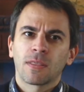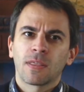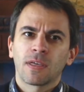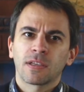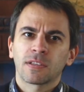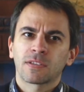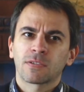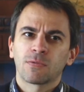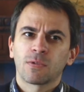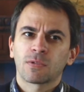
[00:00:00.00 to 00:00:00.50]

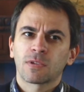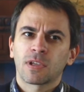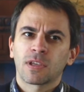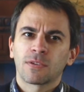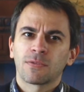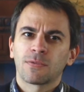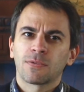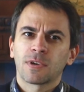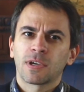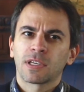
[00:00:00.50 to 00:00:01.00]
That's what
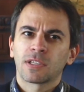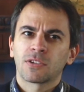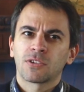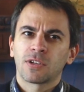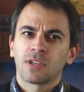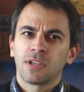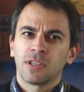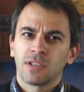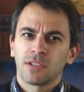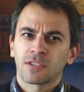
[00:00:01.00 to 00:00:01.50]
I find
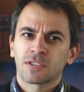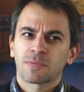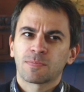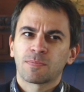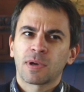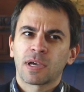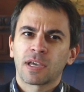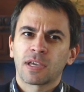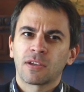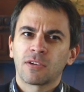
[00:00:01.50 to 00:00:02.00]
really
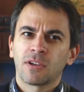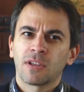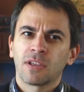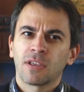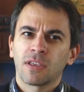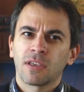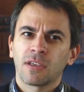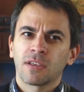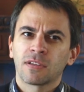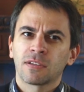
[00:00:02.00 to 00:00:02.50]

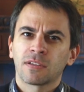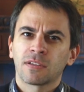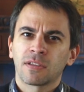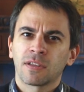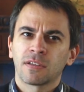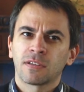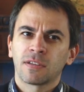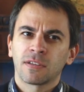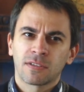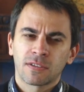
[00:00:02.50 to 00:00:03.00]
inspiring
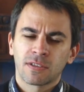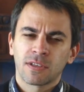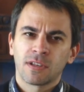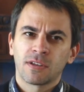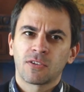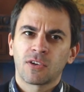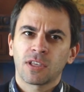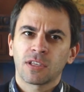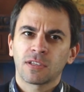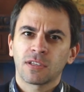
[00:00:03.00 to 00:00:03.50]
and
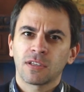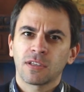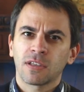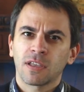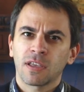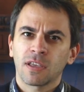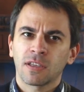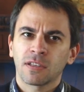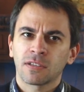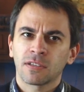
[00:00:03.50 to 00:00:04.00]

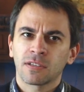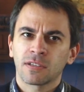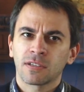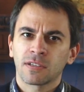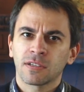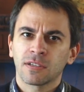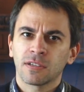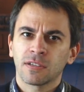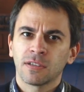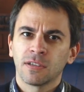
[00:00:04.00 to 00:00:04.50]
exhilarating,
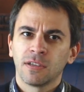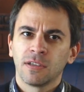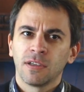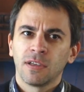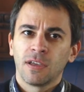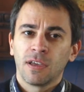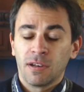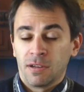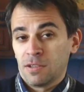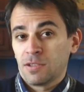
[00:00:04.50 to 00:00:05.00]

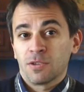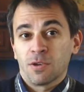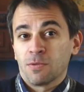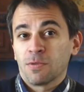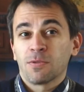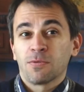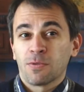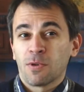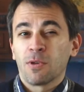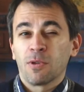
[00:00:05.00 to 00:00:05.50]
and it's
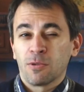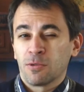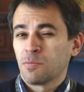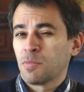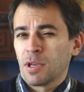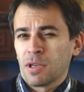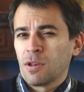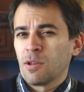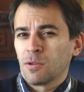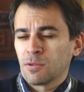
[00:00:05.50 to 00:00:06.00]
often followed
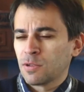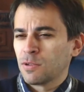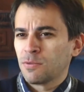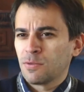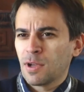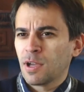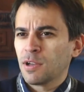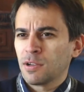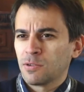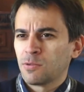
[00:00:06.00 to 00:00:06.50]
by a lot of
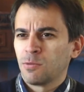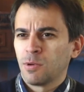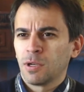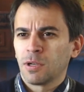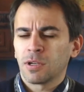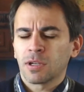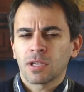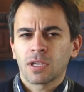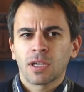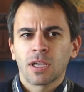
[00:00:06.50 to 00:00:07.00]
hard
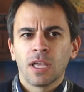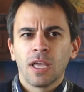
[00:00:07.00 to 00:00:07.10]
work.